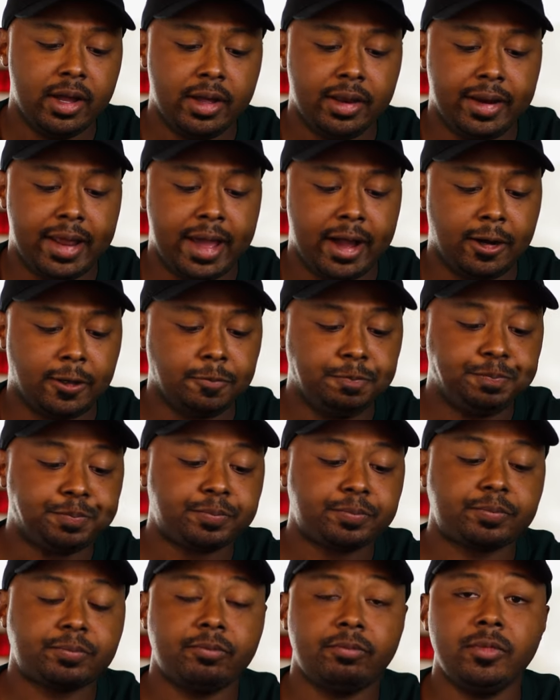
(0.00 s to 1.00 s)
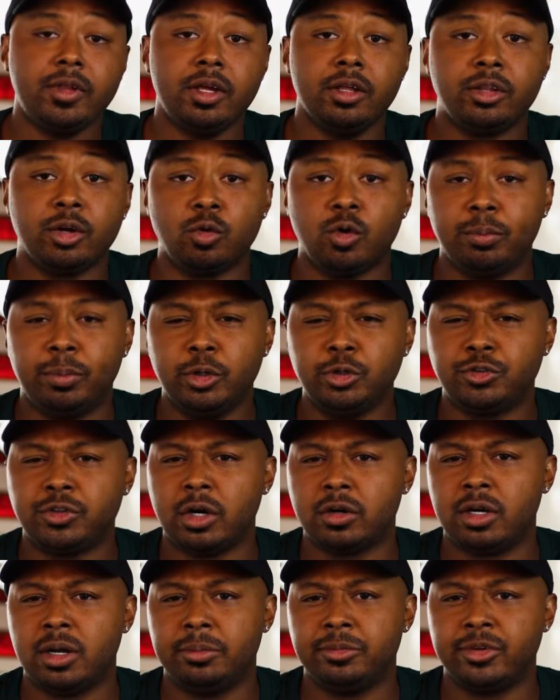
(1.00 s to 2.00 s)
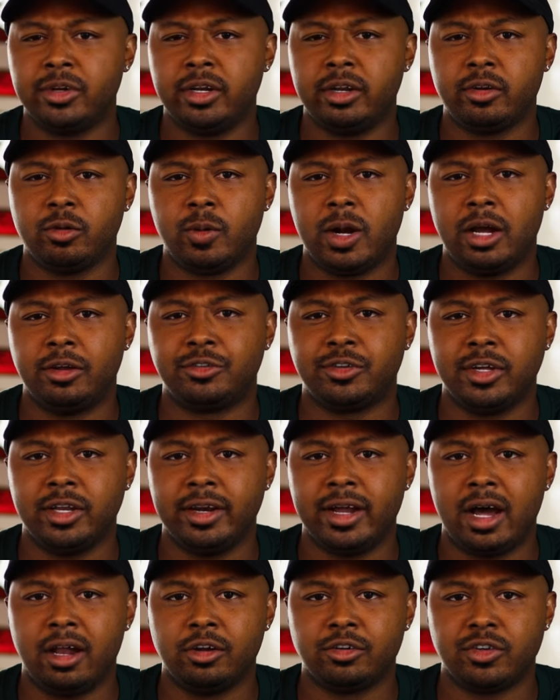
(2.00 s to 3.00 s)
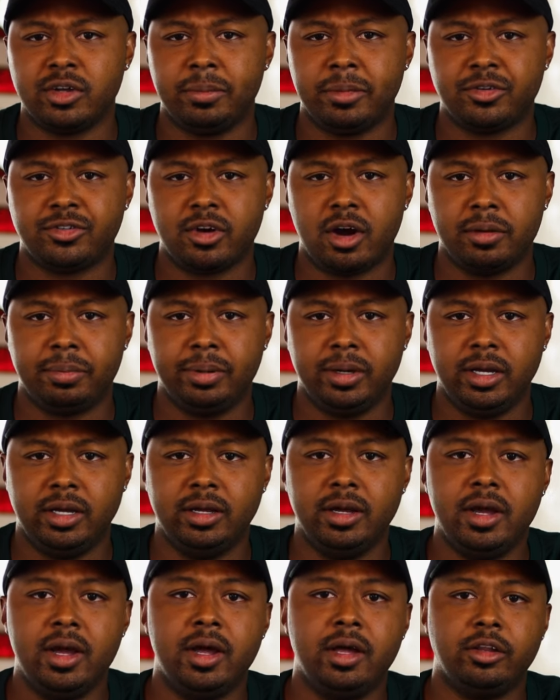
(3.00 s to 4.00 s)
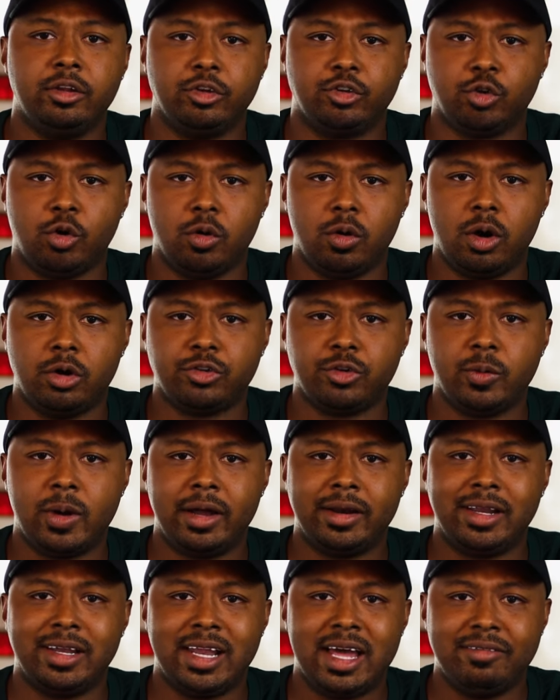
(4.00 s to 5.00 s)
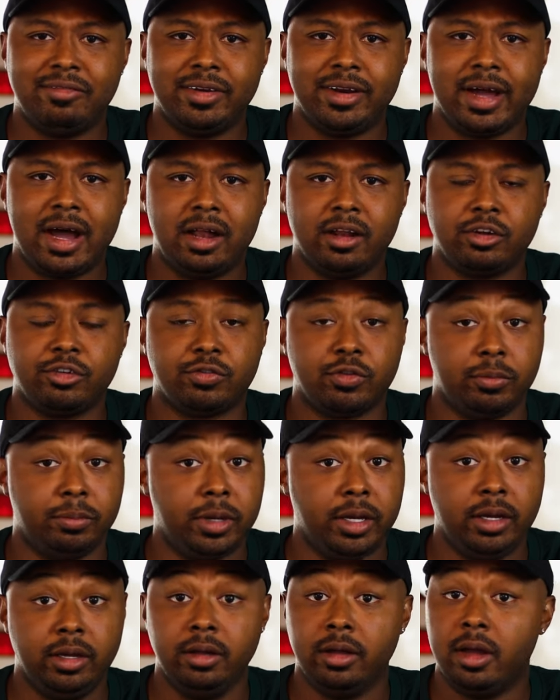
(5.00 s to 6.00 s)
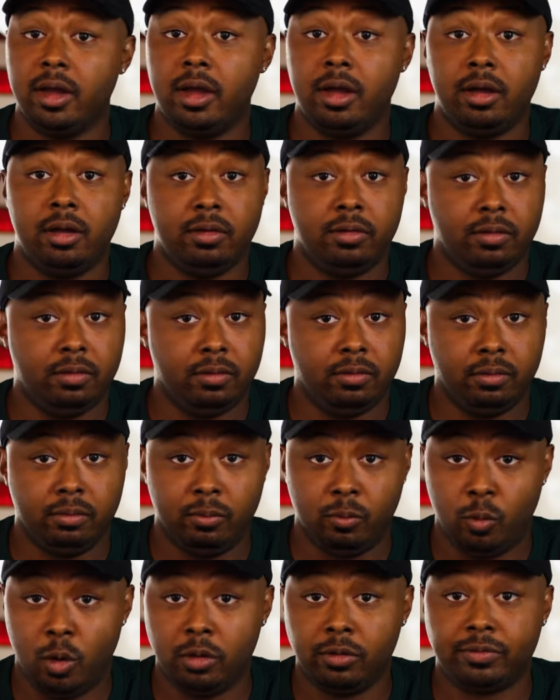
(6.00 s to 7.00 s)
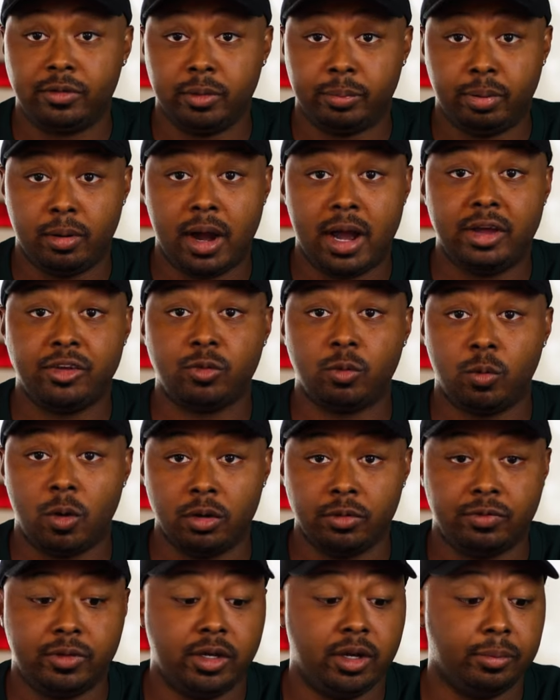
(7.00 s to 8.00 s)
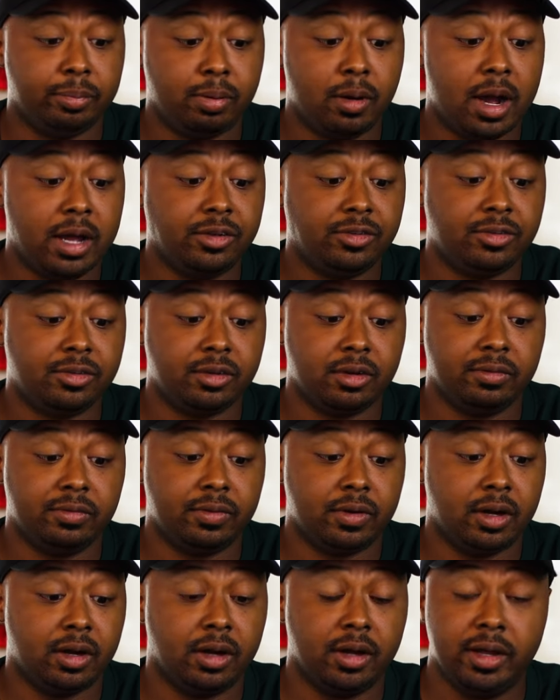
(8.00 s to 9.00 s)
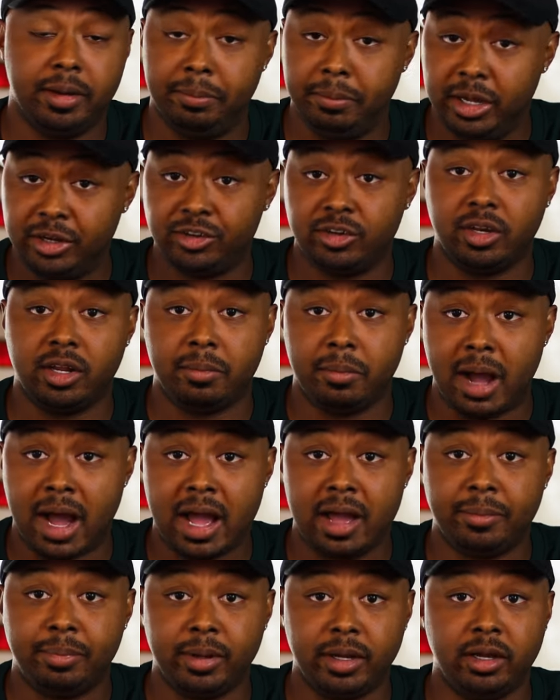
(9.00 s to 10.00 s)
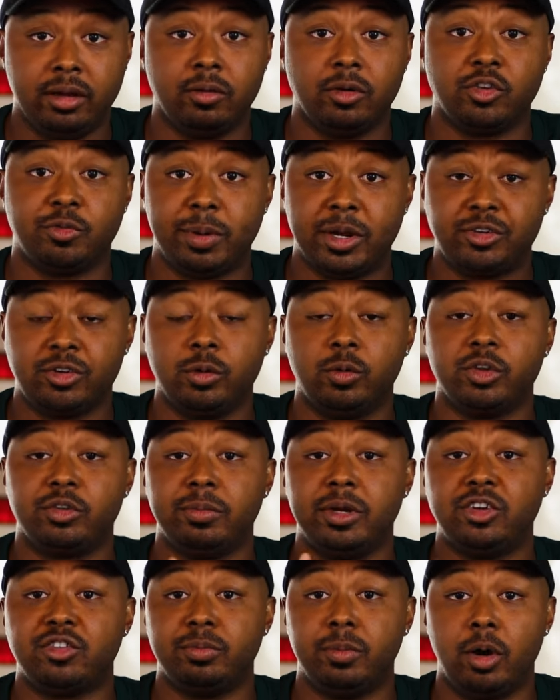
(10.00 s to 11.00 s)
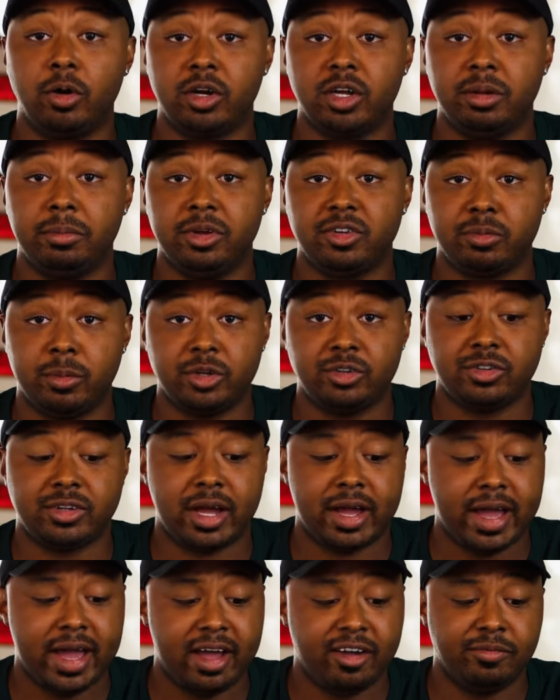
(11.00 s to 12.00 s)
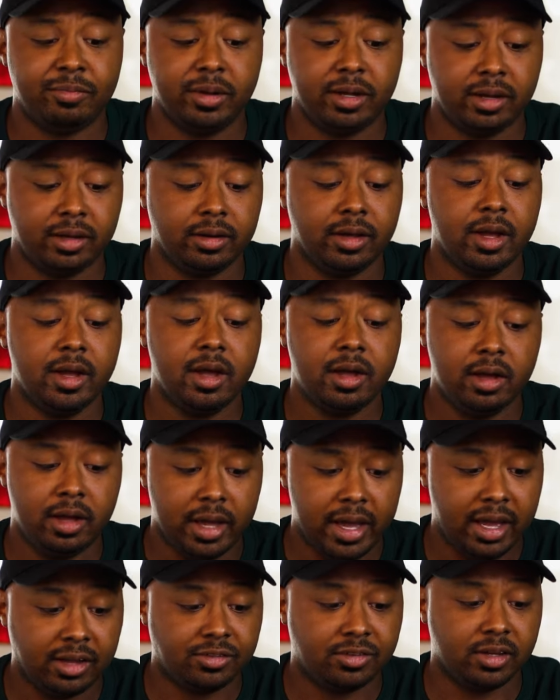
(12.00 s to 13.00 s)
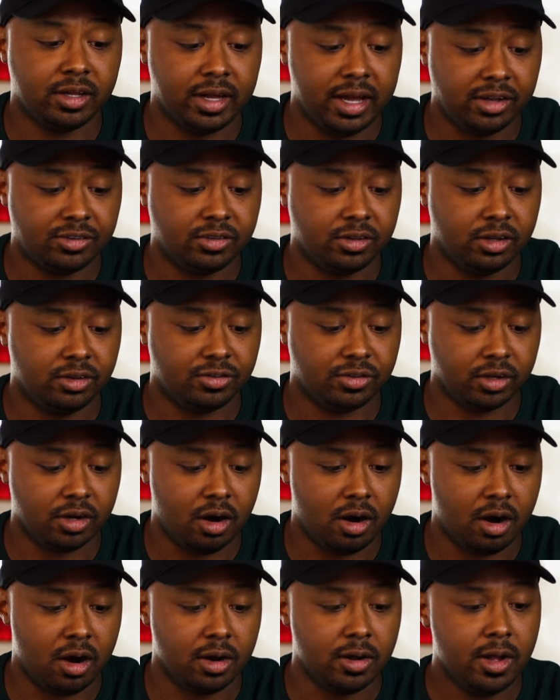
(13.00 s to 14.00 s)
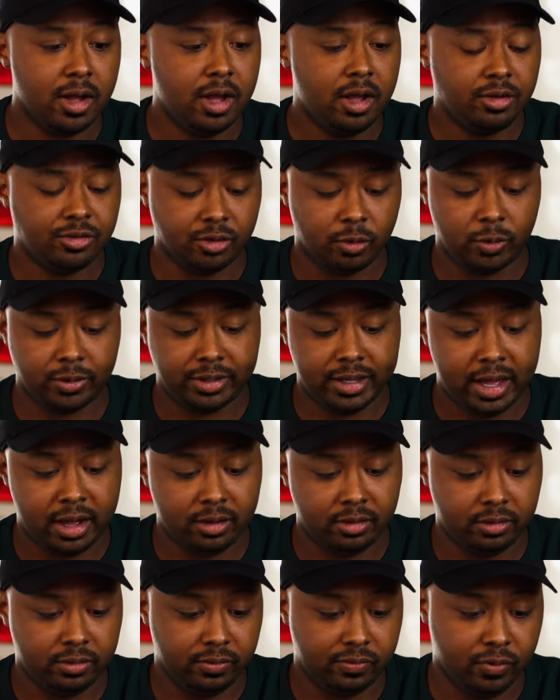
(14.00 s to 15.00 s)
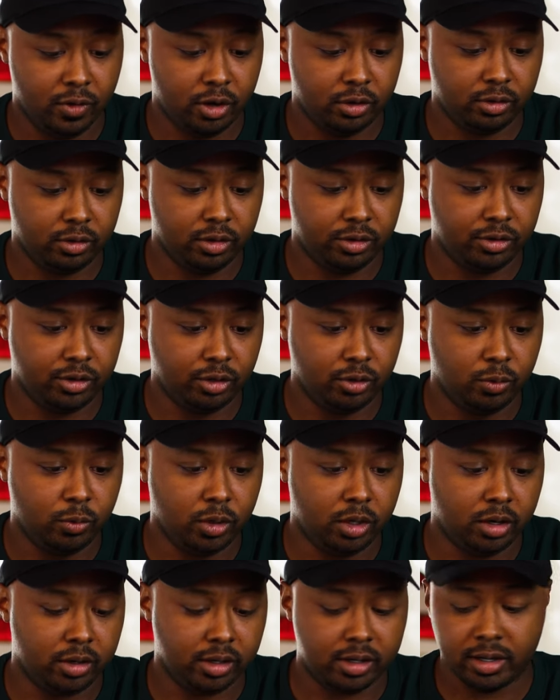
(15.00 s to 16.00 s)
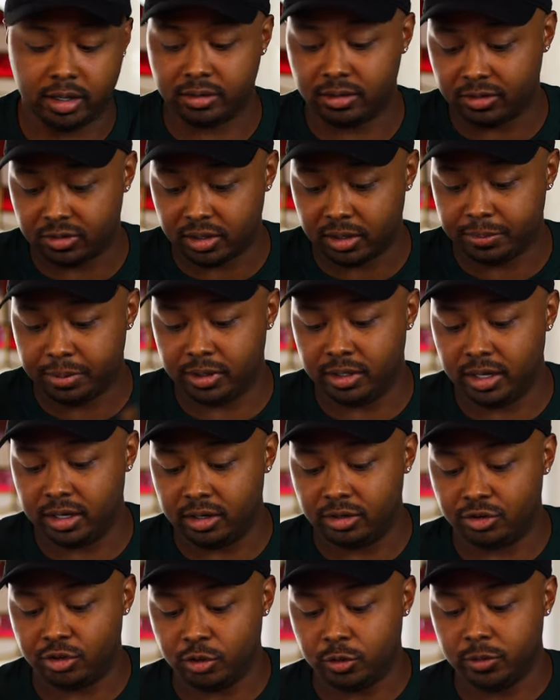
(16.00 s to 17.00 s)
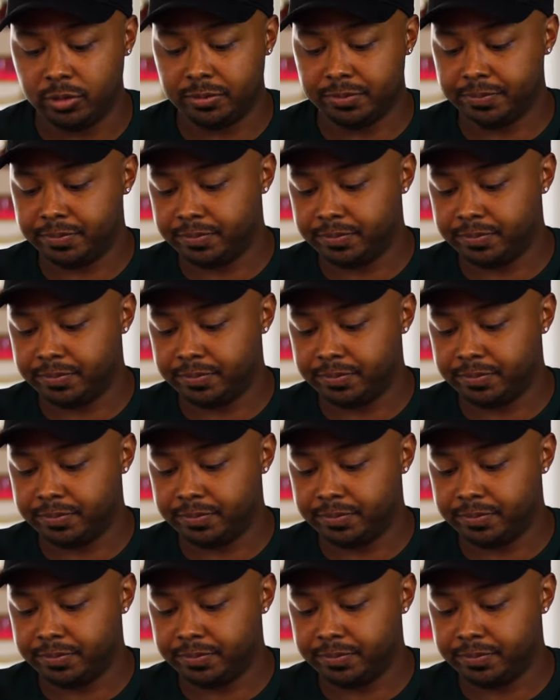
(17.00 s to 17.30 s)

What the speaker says: Now, the Robusto comes in at around $10 MSRP. The Toro is around $11 for me. Worth the price of admission, in my opinion, especially with me smoking them as much as I have been. Excellent, excellent cigar. So without further ado, we're gonna cut this up and get into it.